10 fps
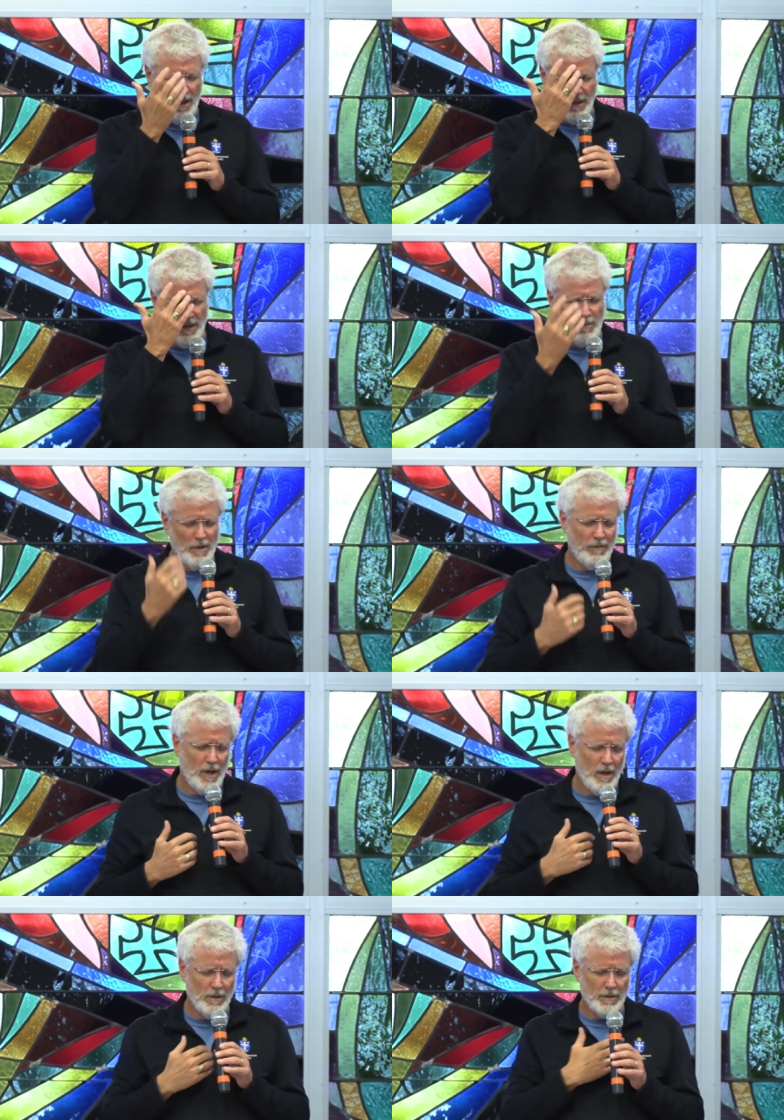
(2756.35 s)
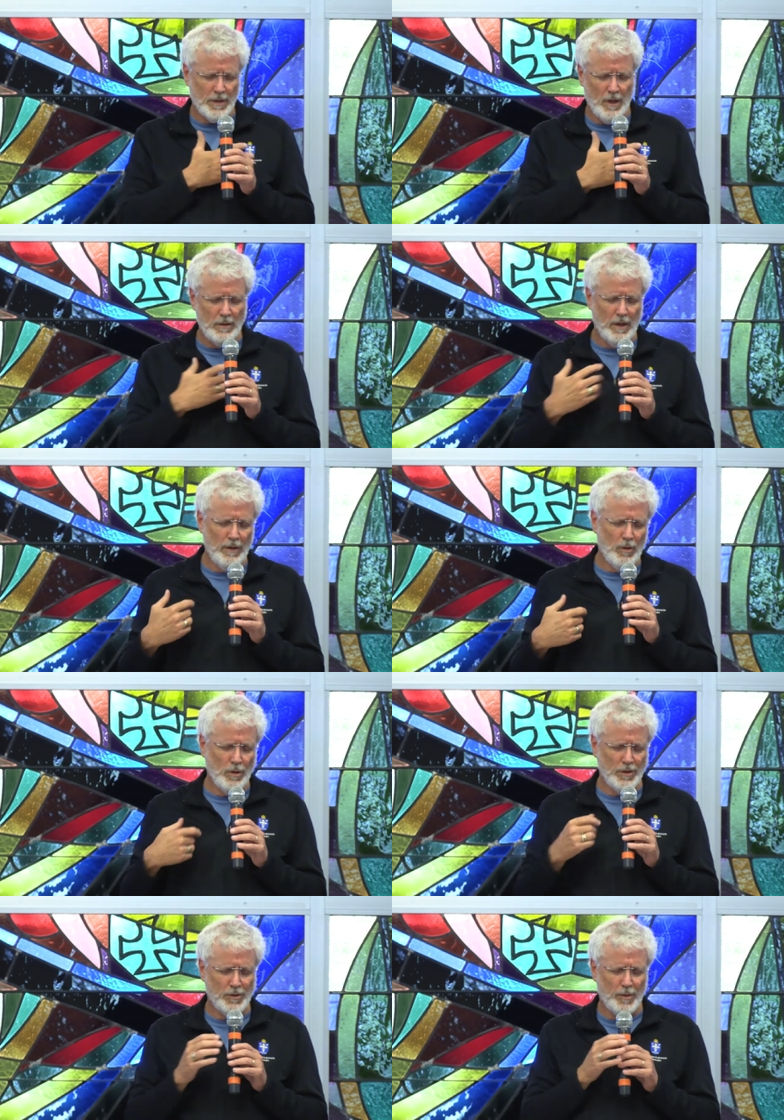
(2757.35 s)
The name of the Father, Son, and
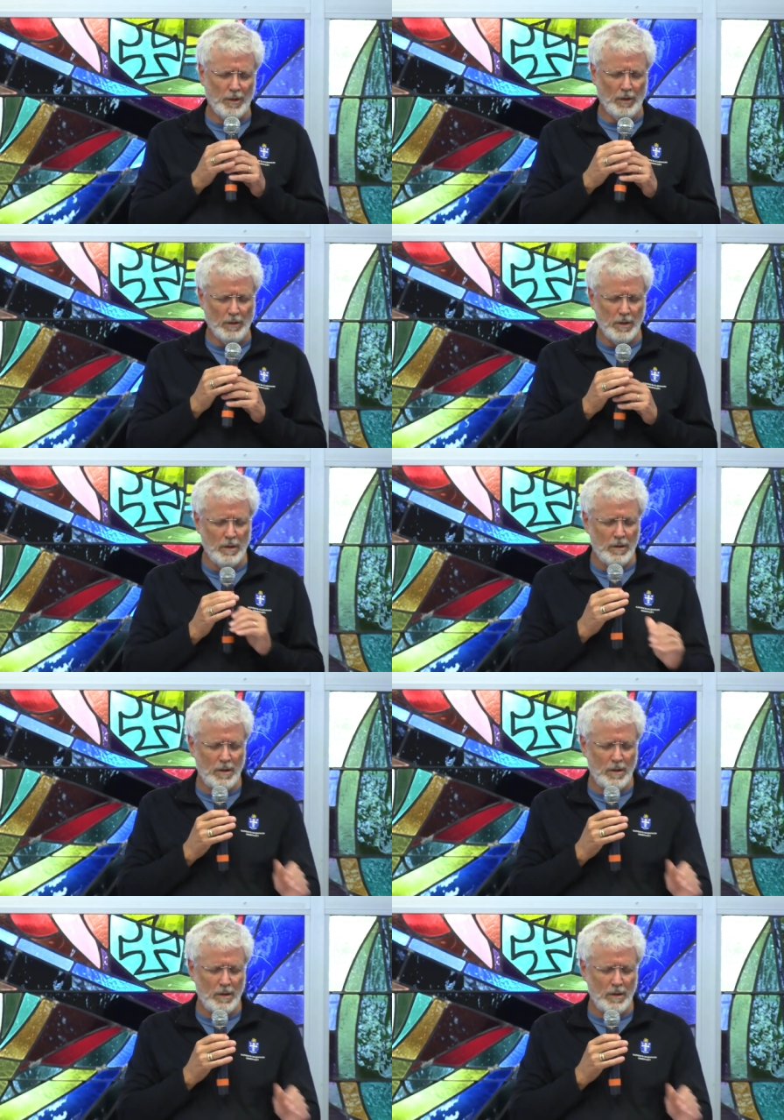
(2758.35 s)
Holy Spirit.